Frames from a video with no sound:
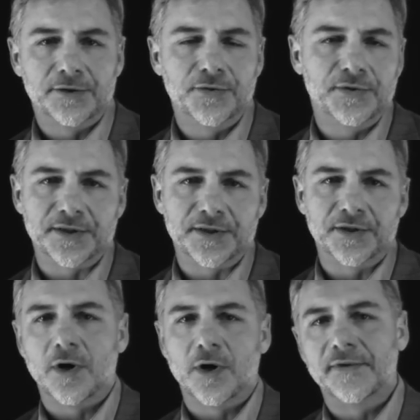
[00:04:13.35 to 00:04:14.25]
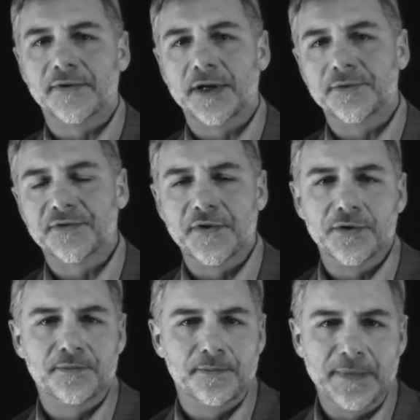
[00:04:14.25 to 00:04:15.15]
2012, and it was
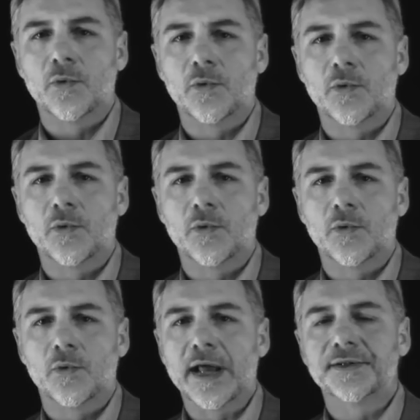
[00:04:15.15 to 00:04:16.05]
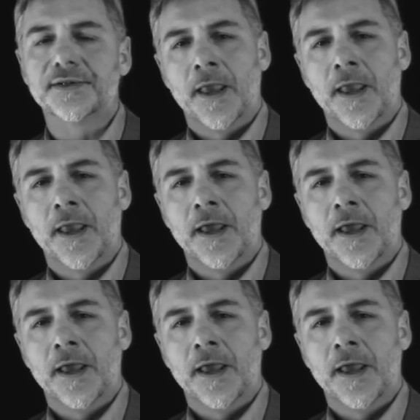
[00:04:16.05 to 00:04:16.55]
viewed many, many different ways.